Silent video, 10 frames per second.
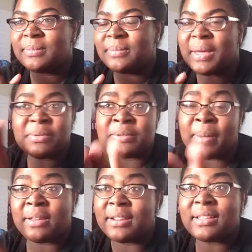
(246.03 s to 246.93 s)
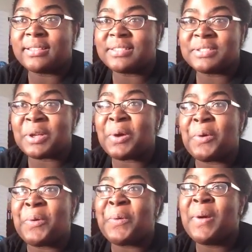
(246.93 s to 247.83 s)
that was about it.
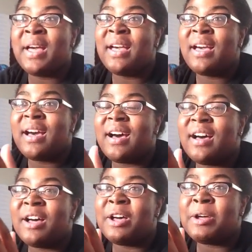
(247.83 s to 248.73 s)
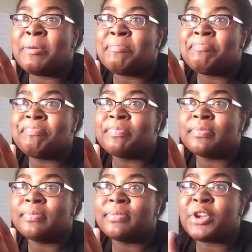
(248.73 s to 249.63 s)
So
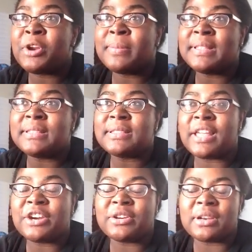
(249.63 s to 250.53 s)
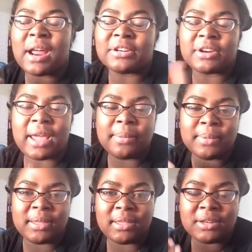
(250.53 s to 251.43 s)
30 minutes later, the doctor came
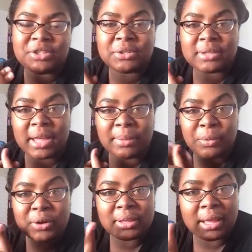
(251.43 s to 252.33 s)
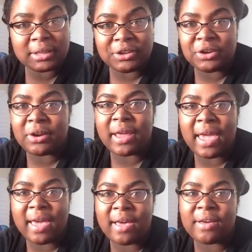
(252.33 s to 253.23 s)
in, and she was like, more than likely you're going to
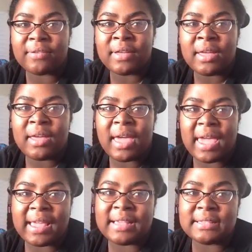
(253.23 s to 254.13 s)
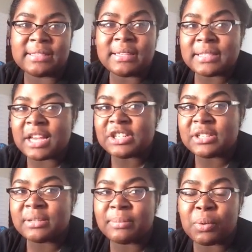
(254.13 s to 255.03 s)
have a
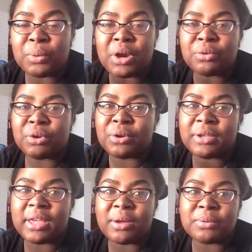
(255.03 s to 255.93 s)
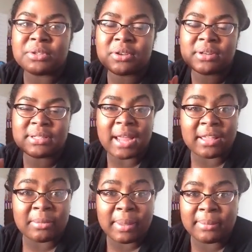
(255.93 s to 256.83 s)
C-section, but we don't know yet. We're just going to see
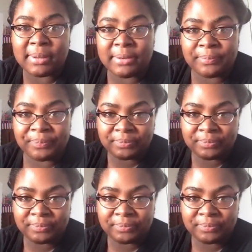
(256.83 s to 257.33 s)
how the baby